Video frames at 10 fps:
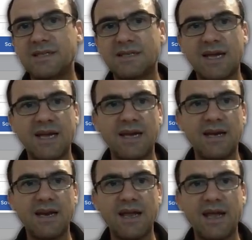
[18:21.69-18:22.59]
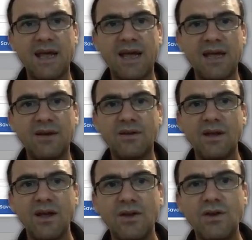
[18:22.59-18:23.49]
state, and
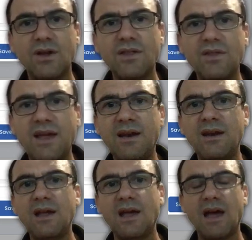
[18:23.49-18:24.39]
you can then